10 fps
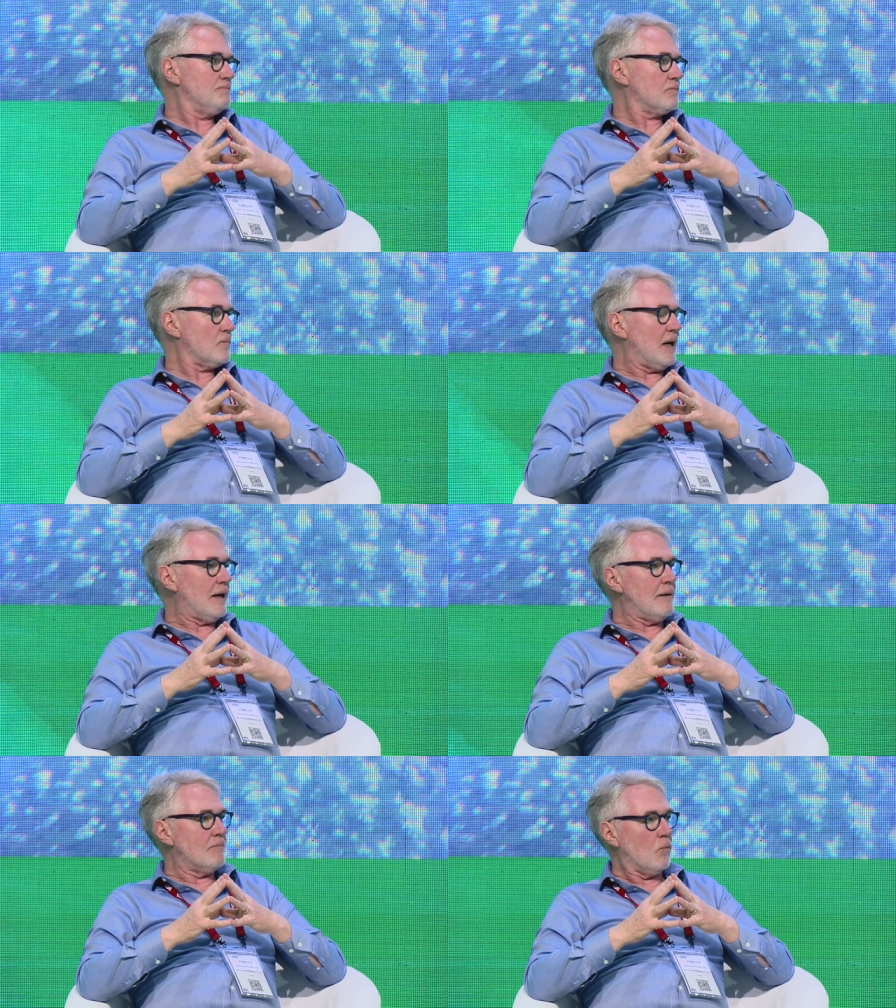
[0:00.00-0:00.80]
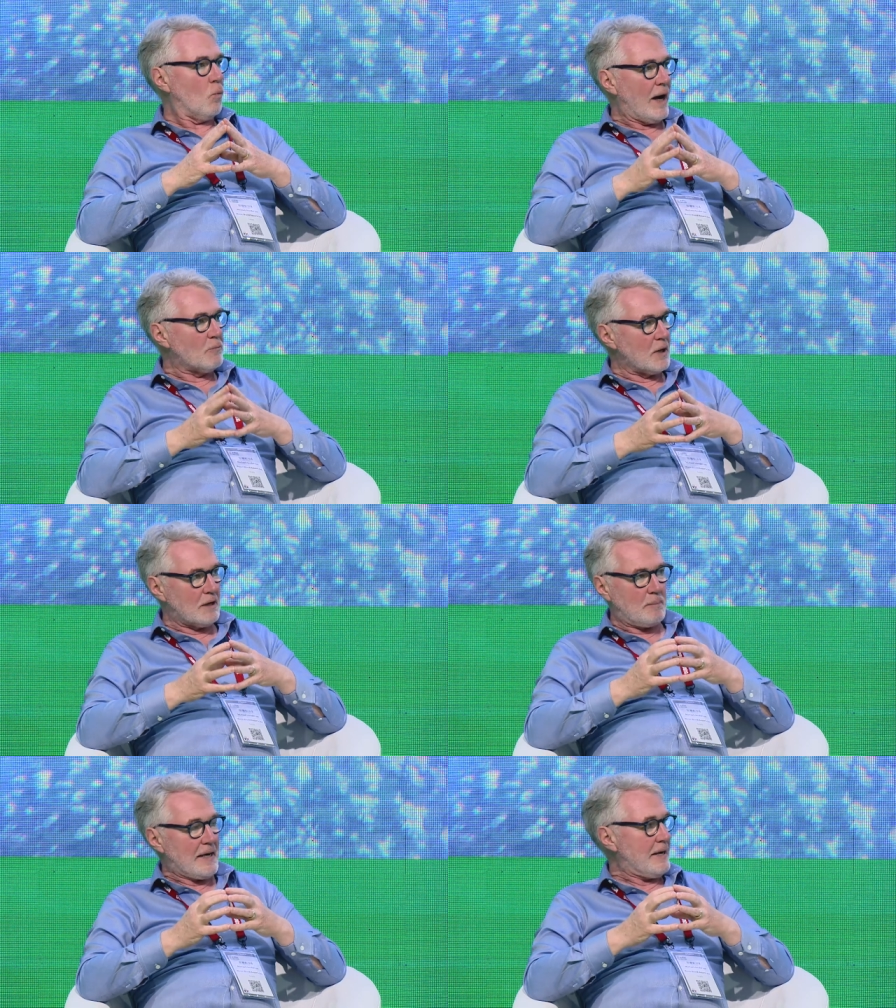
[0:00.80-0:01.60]
Mm. Um, when will
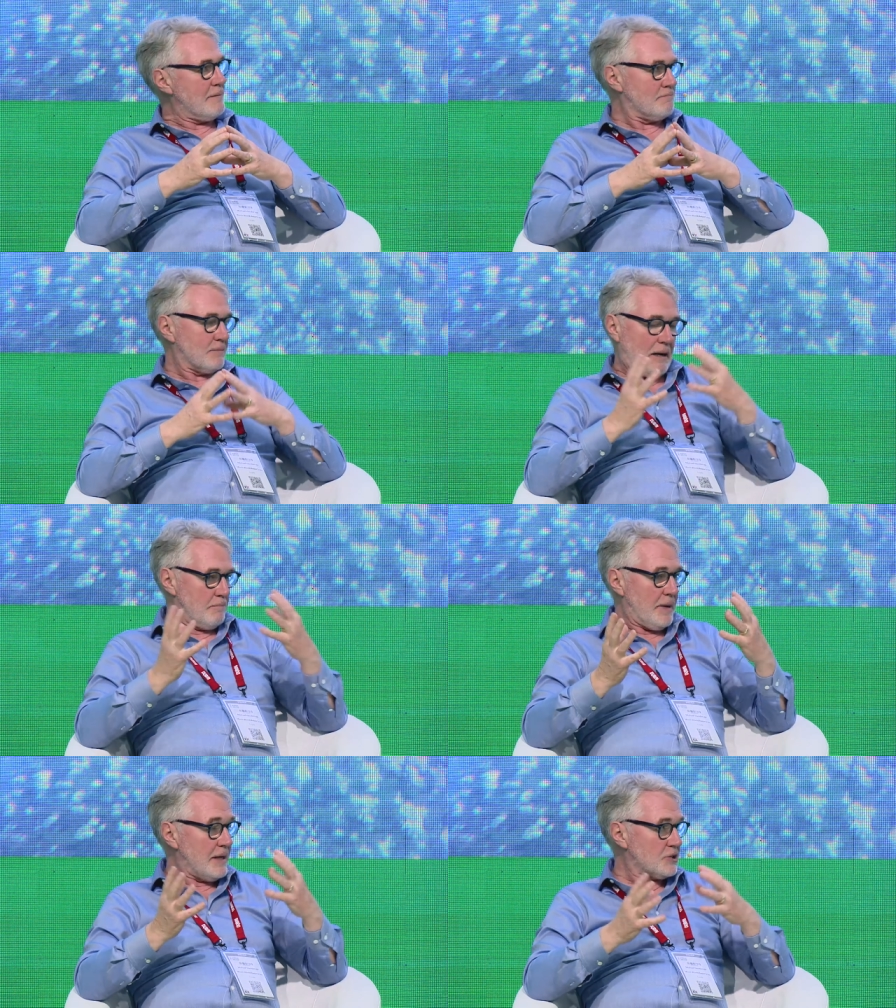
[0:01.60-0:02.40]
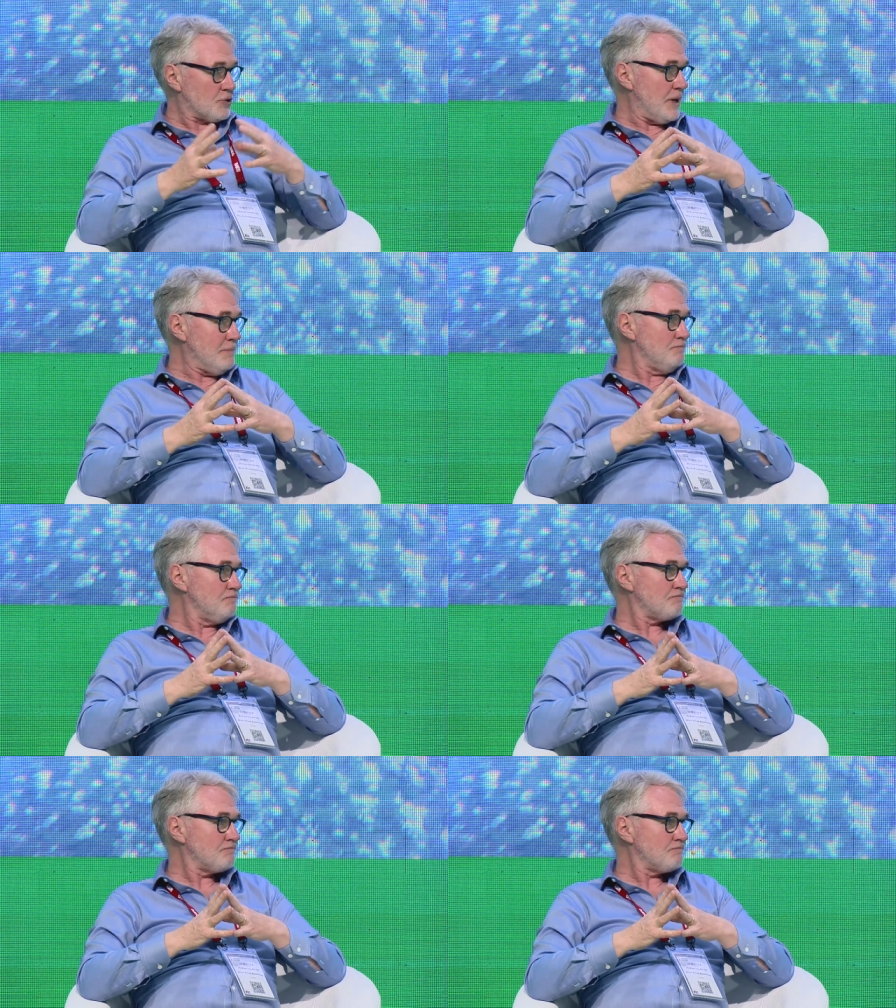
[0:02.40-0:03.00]
it become, become mainstream?